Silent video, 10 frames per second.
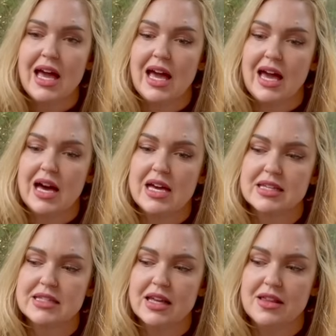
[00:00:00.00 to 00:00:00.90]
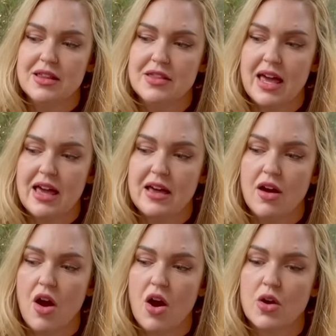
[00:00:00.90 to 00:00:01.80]
and
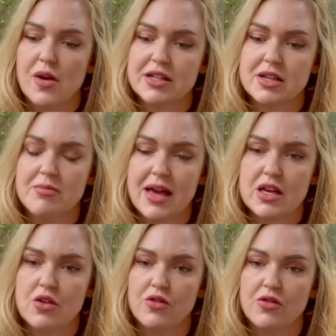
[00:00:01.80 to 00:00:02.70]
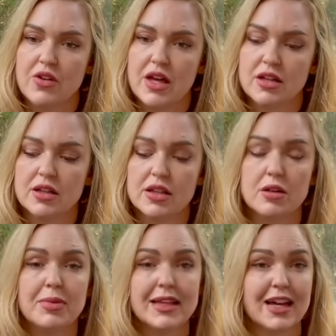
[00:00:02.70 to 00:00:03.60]
they are going to make you feel a
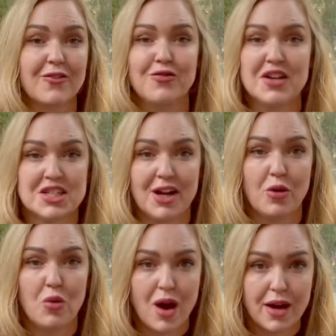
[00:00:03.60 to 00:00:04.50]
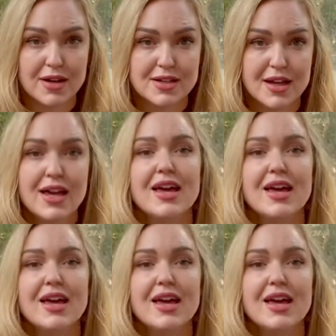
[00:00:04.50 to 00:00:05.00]
little bit like a fish out of water,